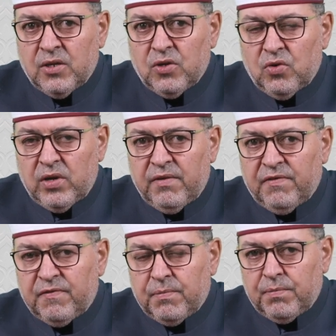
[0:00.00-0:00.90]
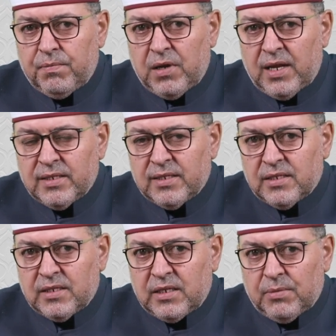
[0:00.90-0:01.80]
if plus
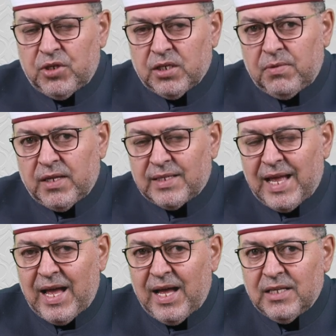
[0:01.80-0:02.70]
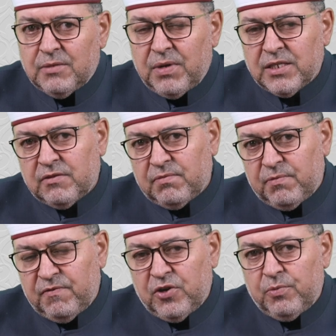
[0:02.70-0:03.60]
subject plus had plus
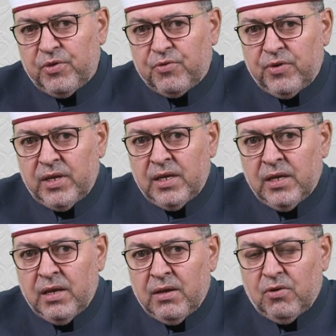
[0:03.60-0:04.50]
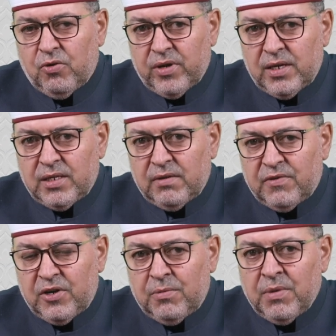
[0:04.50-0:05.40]
verb 3 or ed
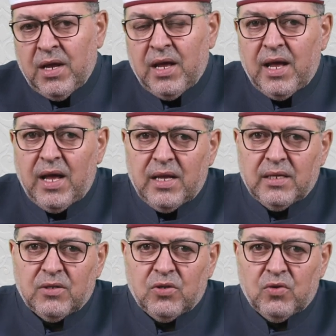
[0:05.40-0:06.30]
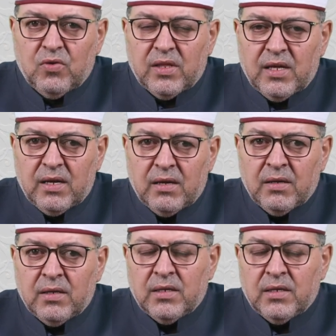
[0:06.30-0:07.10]
verb, and the